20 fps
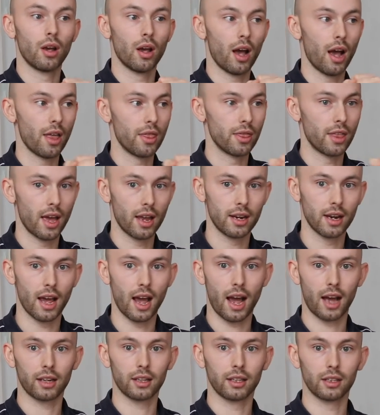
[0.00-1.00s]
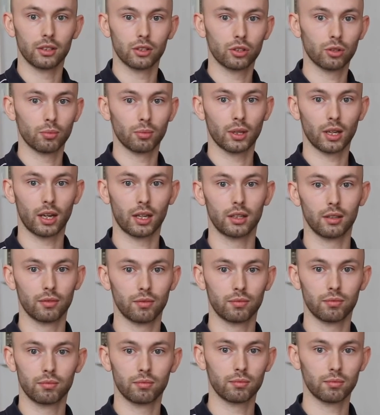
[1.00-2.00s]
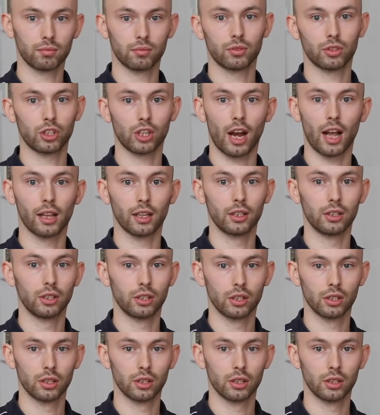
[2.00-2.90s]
and then adding some kind of challenge.